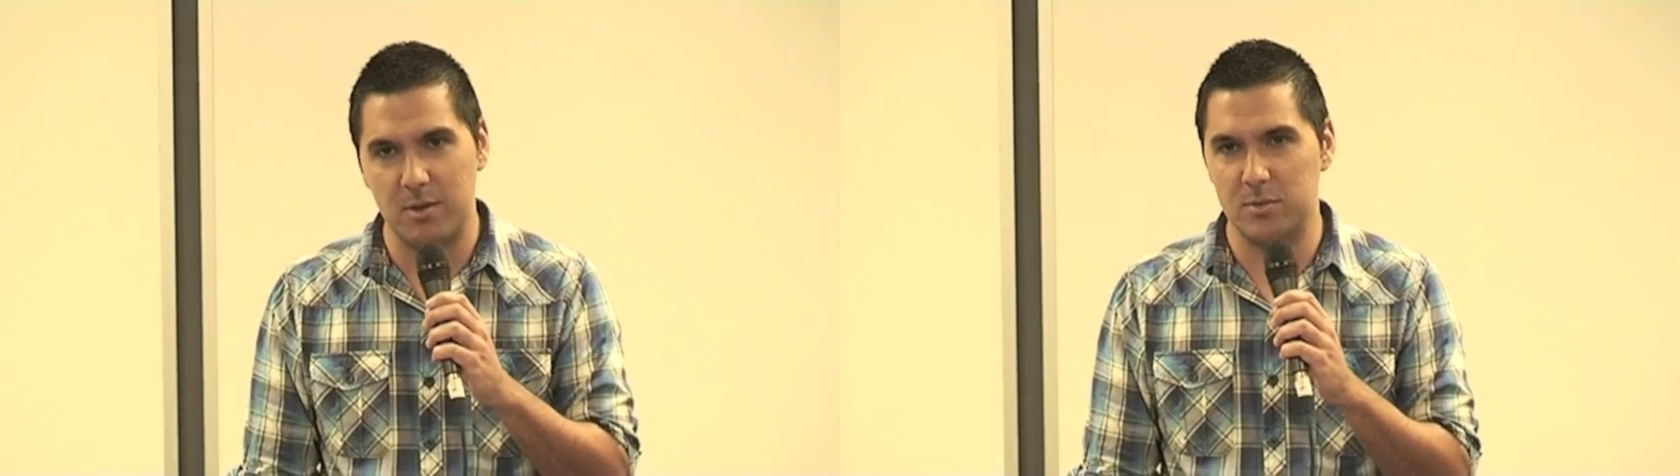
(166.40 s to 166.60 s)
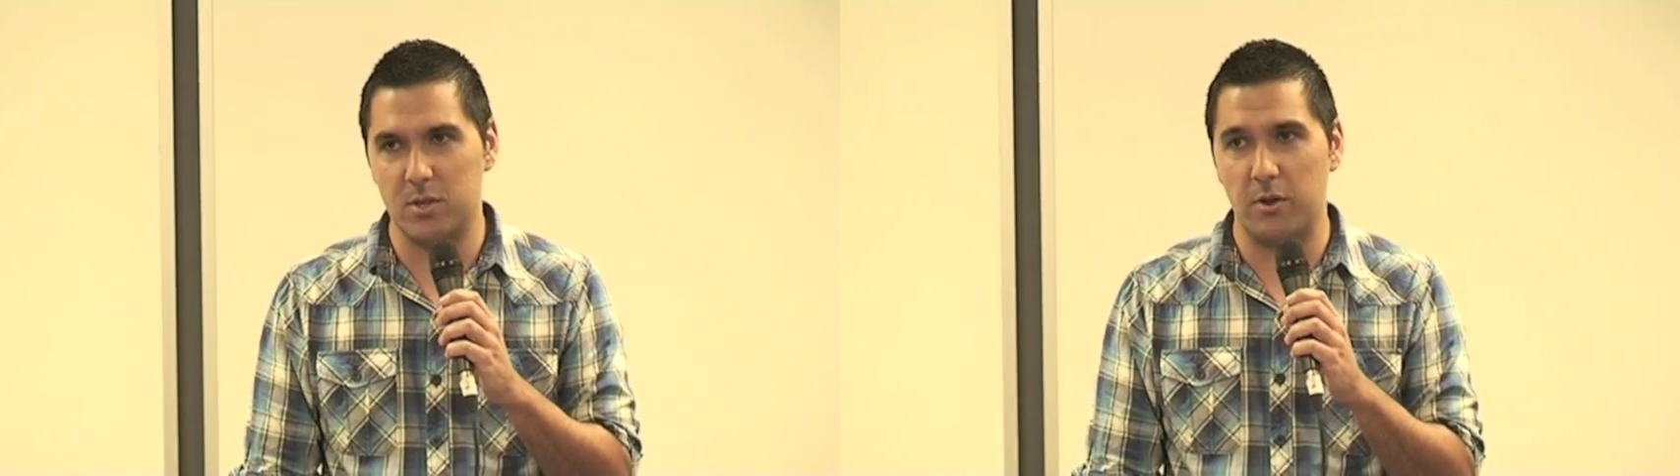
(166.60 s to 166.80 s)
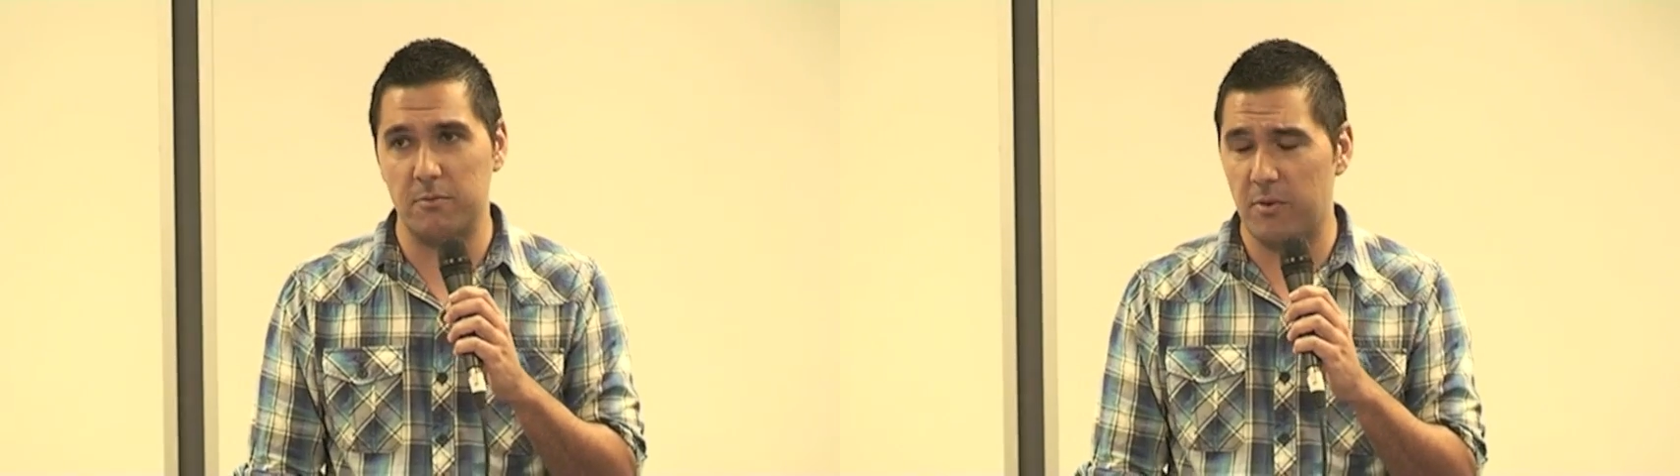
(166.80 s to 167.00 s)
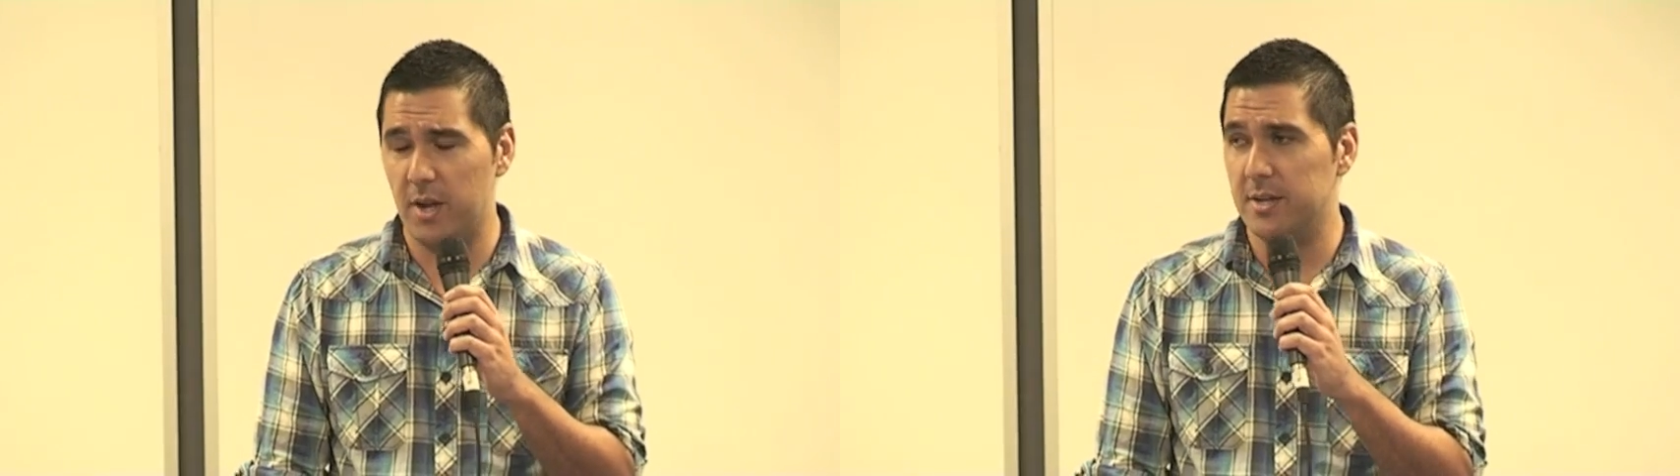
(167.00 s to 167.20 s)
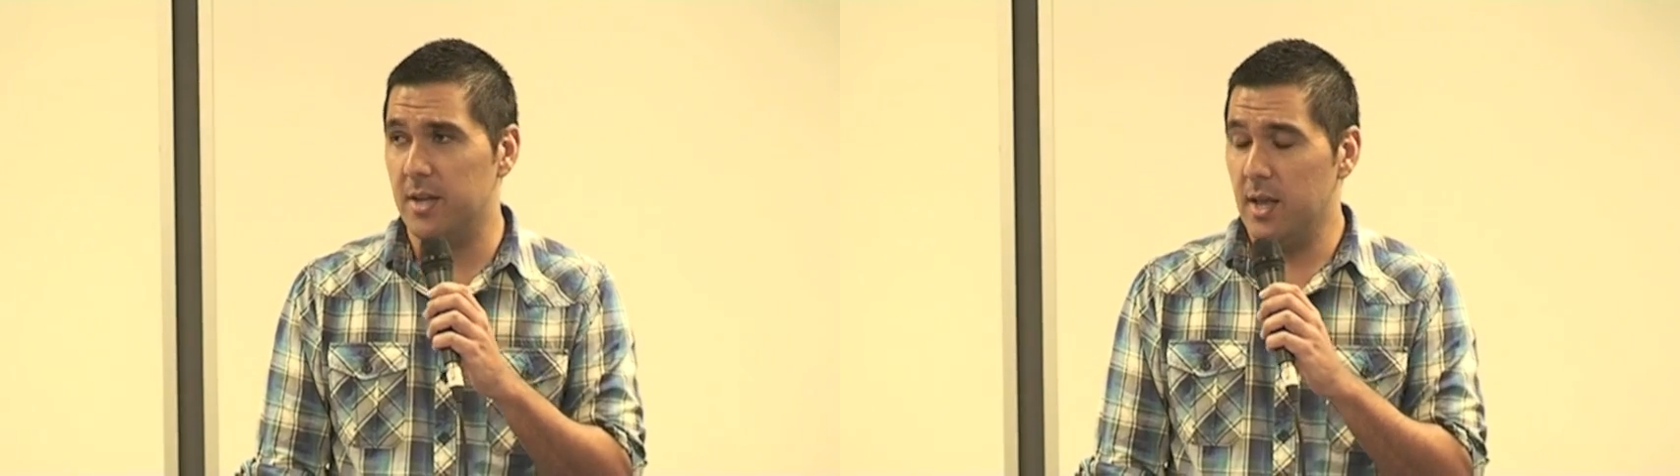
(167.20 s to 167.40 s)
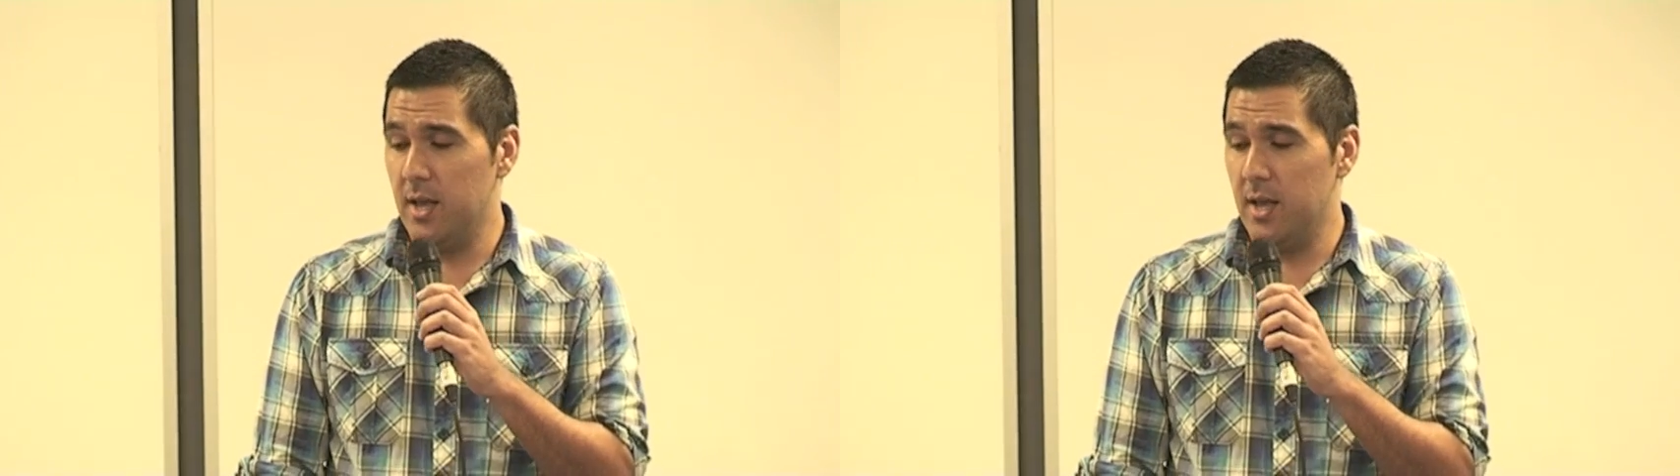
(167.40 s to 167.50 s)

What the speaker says: was going fine.